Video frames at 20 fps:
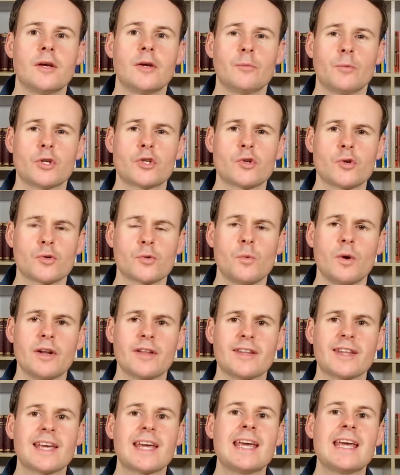which is one of
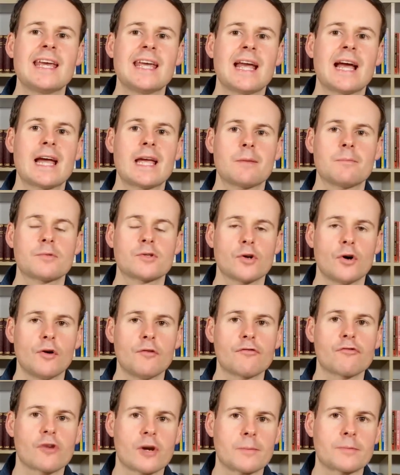the key aims
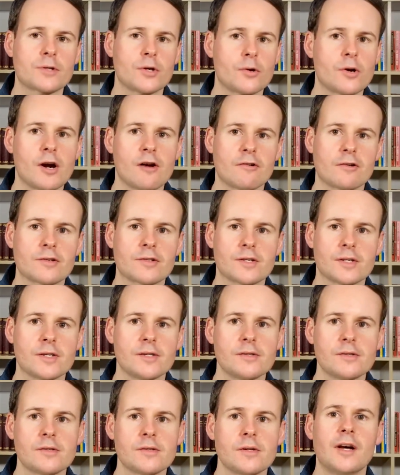of
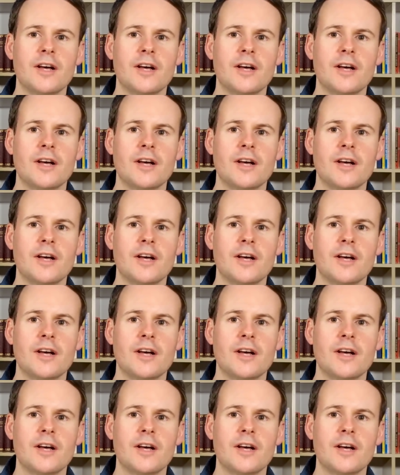cryptocurrencies.